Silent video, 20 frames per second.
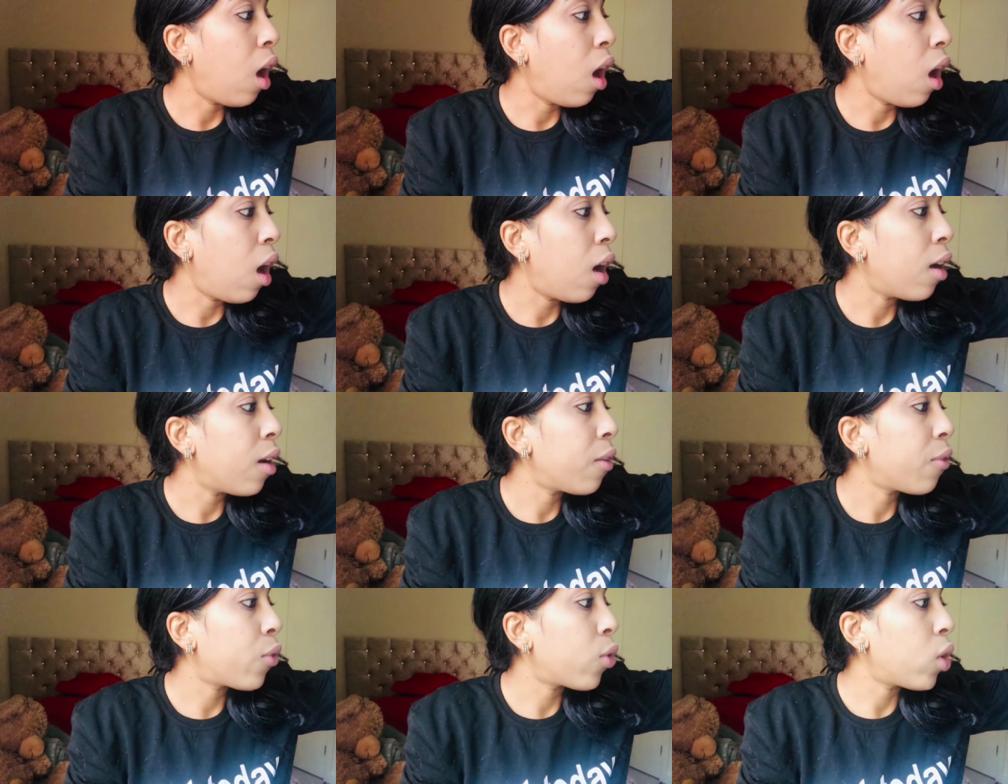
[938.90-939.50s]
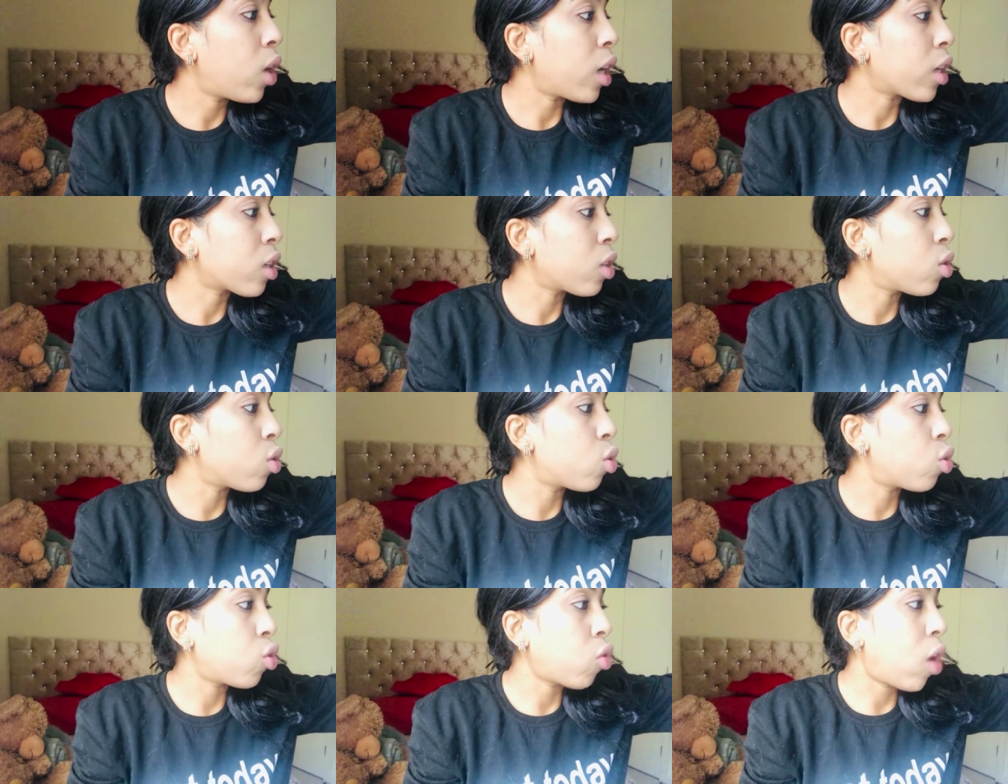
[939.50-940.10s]
I feel like
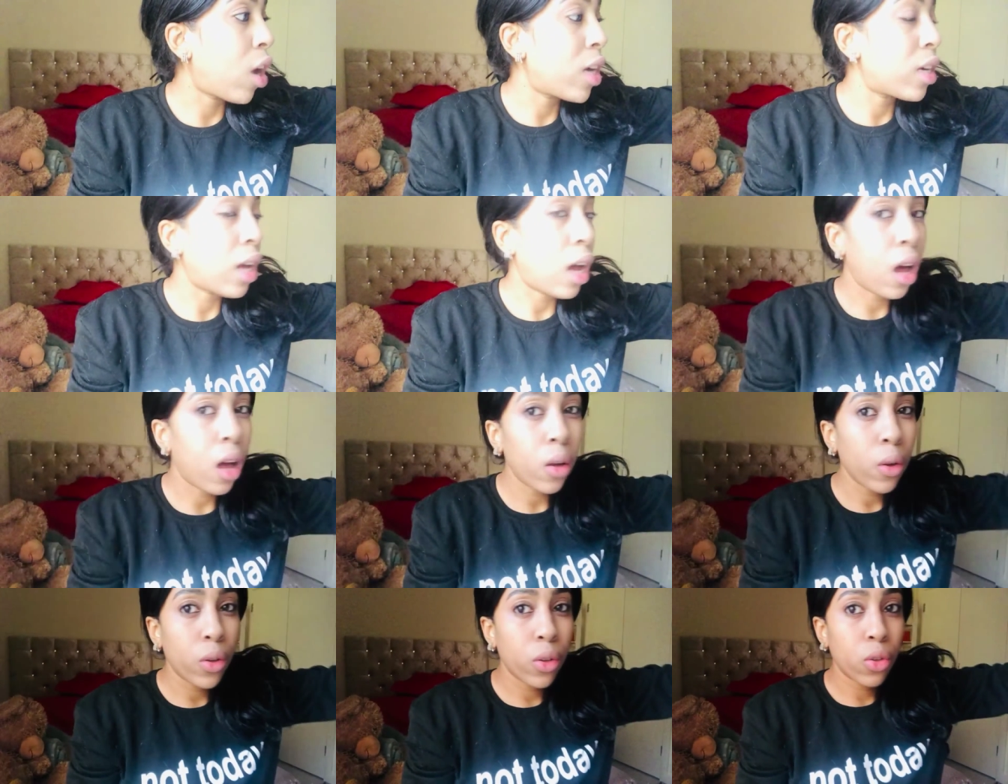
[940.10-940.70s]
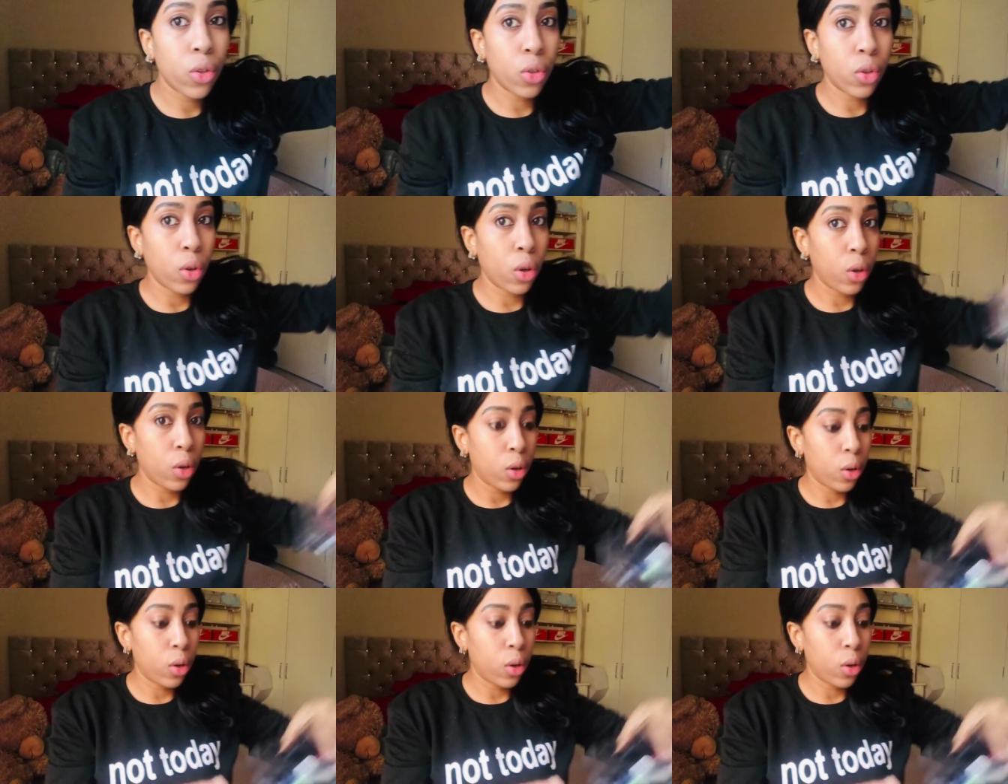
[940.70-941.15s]
it's dried out, so